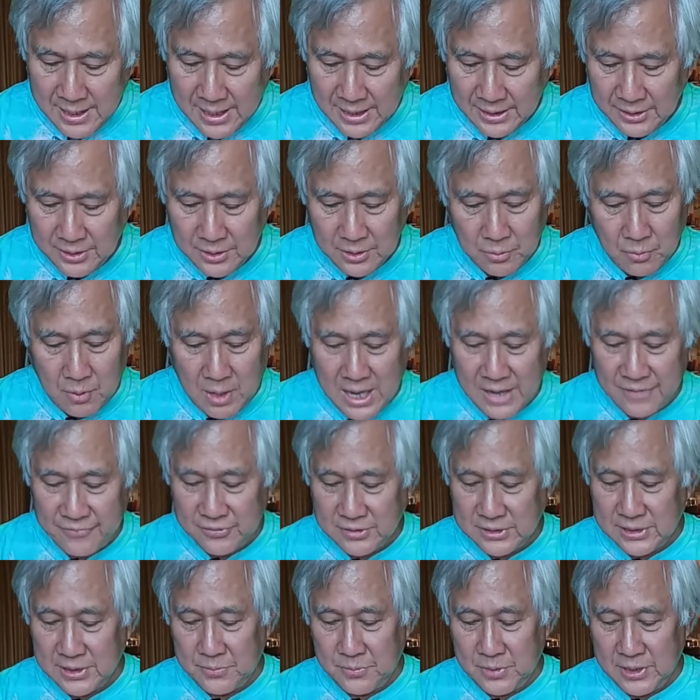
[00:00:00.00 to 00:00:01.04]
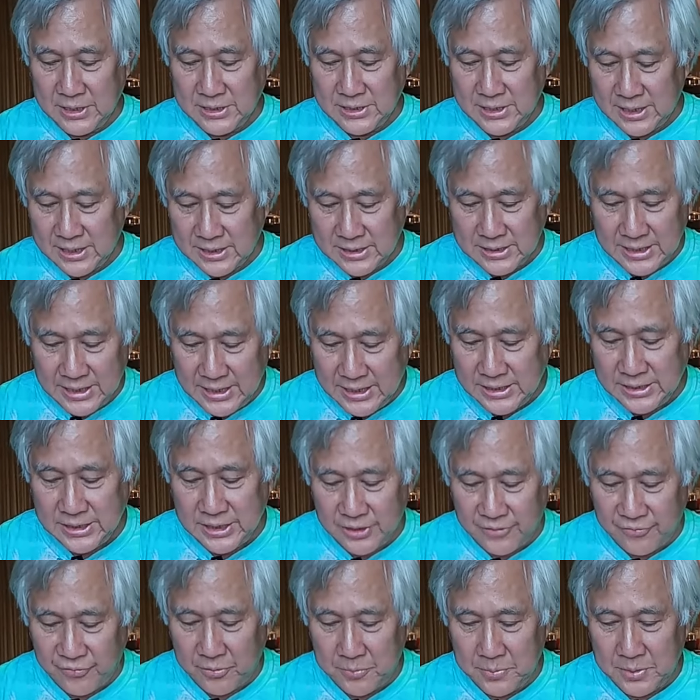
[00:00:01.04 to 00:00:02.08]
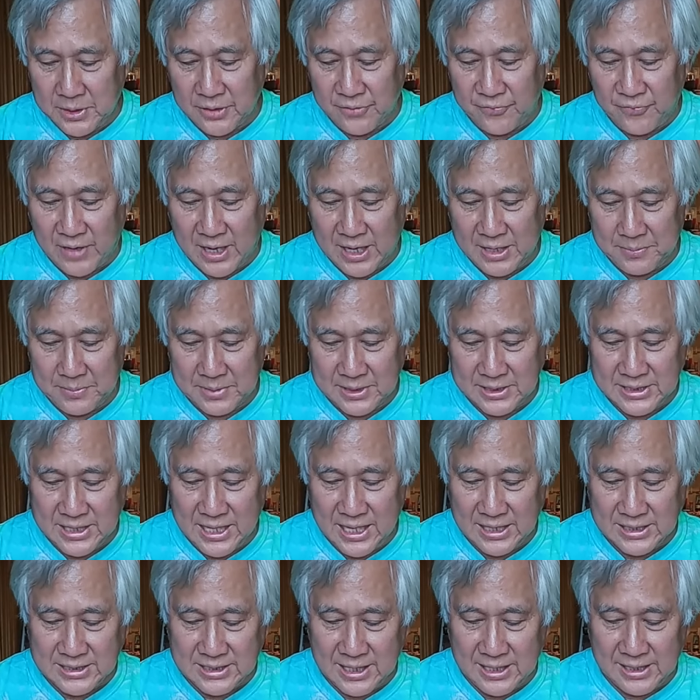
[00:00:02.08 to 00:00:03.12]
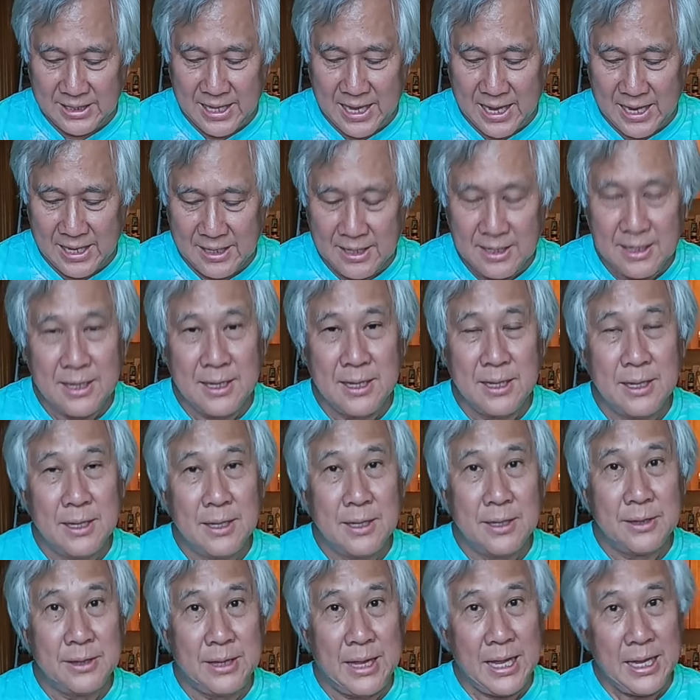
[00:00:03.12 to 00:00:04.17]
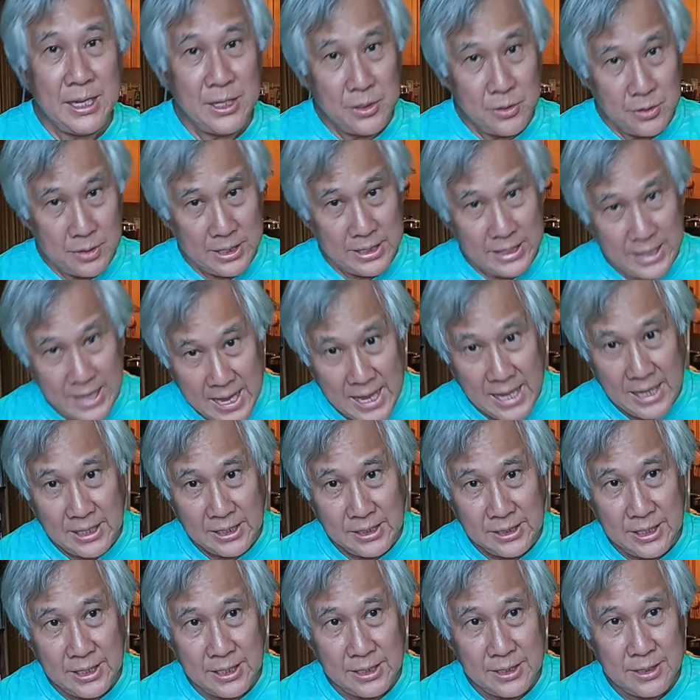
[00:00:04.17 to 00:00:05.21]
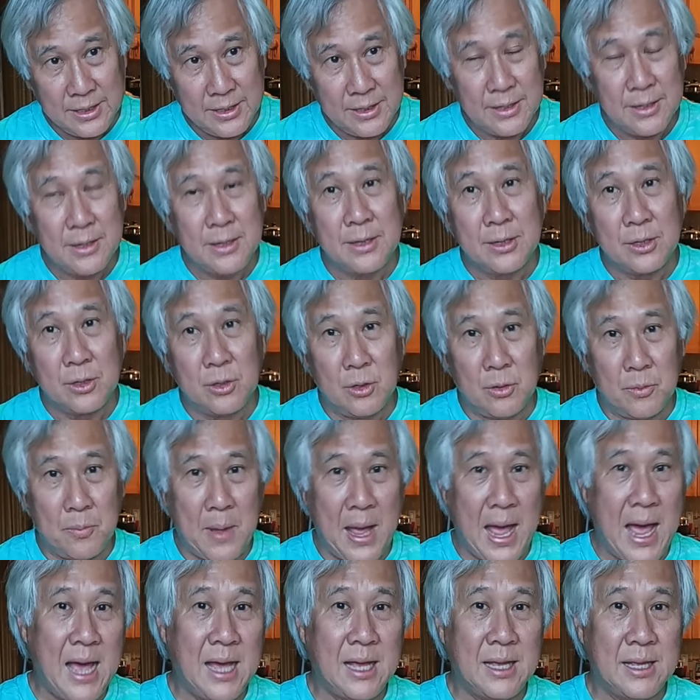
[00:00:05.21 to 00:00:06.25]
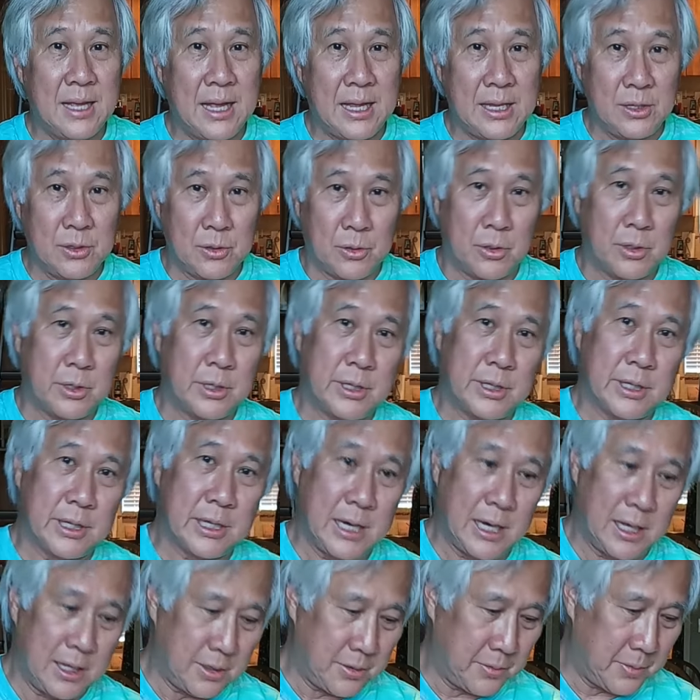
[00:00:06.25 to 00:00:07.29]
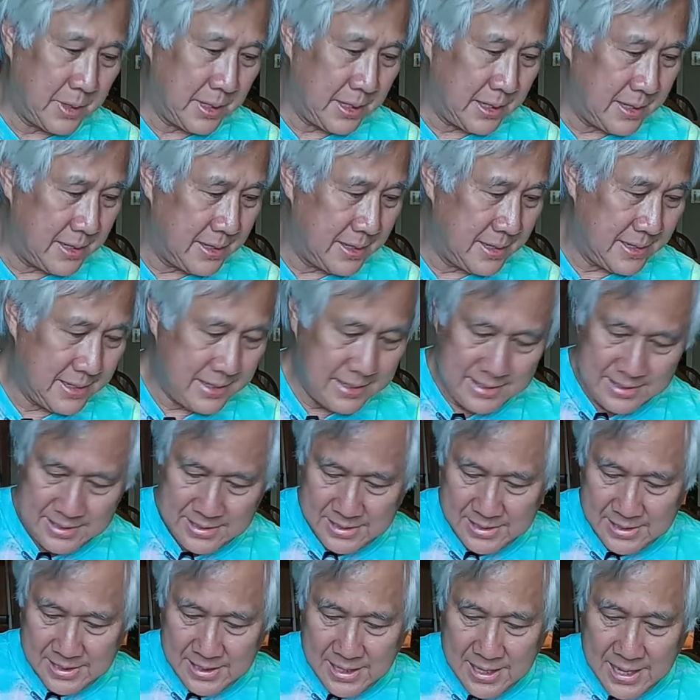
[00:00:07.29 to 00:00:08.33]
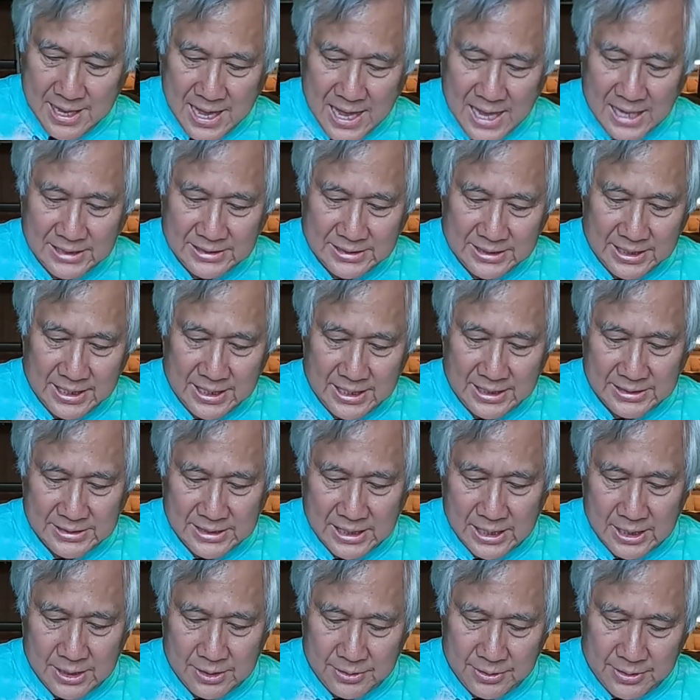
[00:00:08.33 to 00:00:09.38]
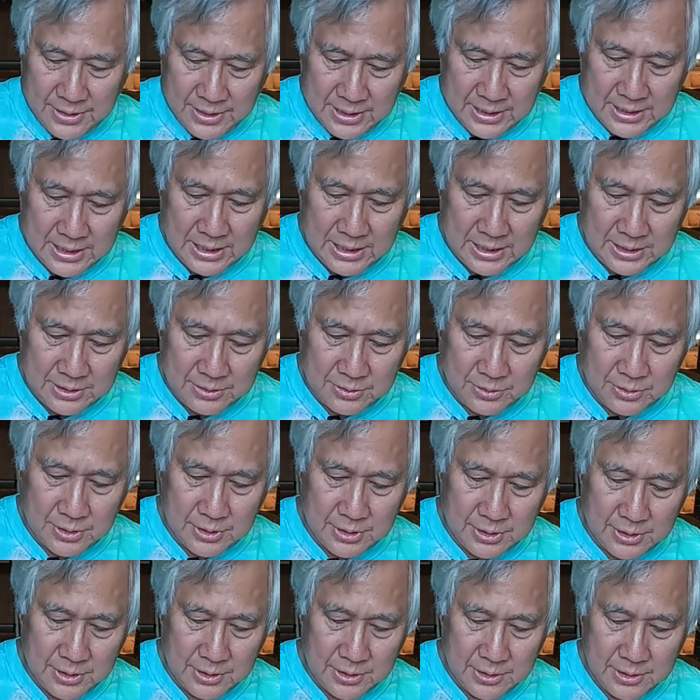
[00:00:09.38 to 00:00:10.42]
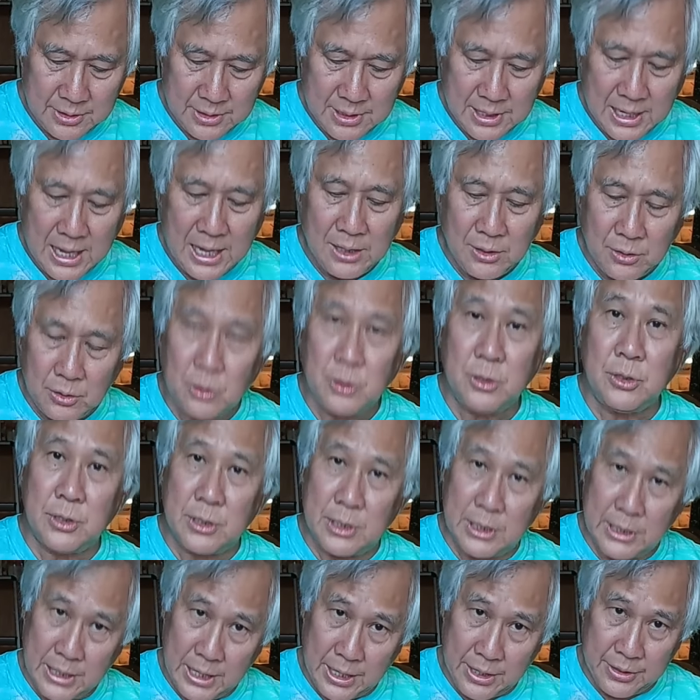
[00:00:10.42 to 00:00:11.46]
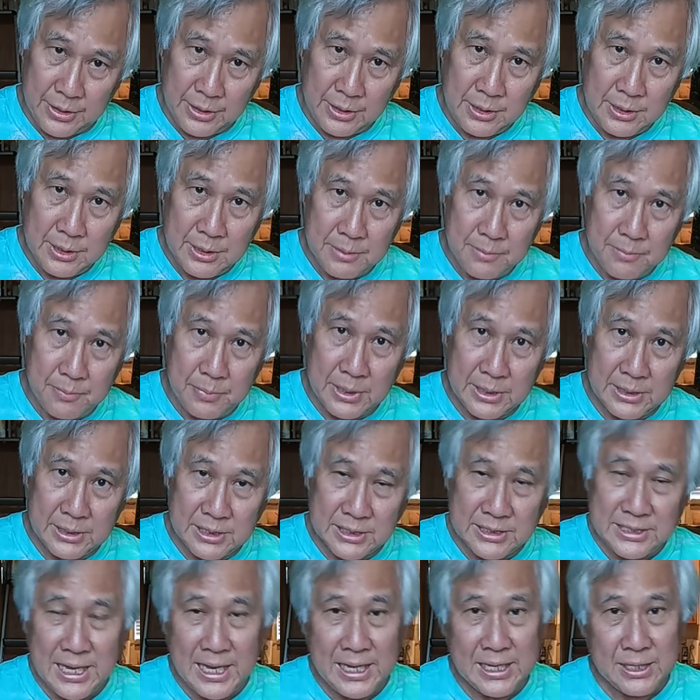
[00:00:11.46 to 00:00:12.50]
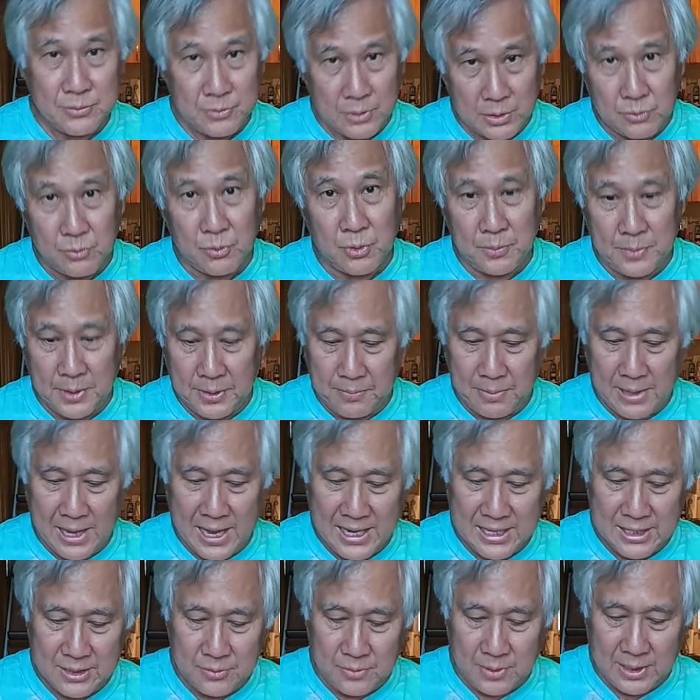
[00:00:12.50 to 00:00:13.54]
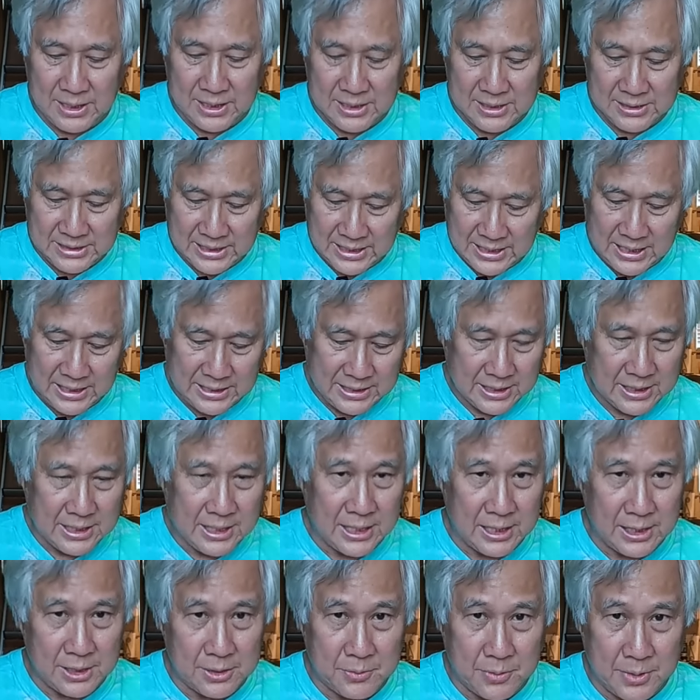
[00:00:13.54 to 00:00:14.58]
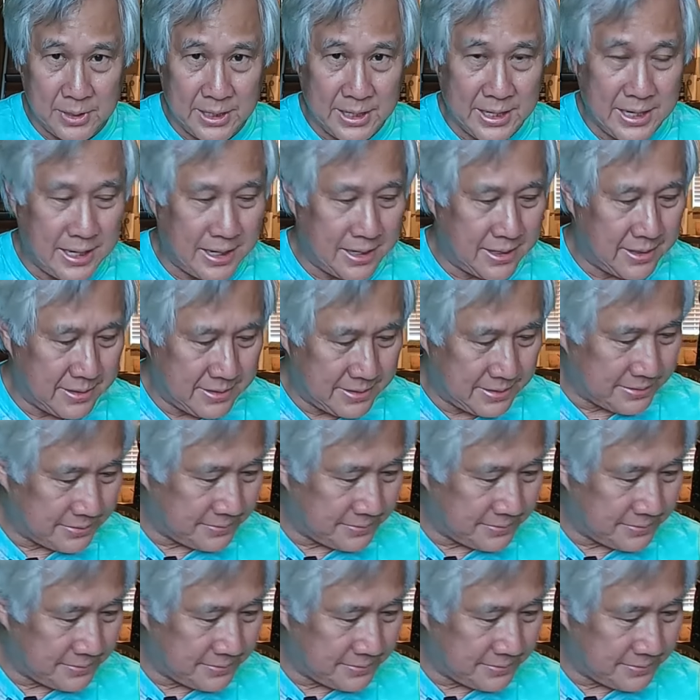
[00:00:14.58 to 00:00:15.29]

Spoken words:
I don't know why, for some reason it's easier for me to find mistakes like that. Then you can edit it, go back, and you order the color one. As it is, I think I'll order another, but the second one will be black and white because I got the color one here.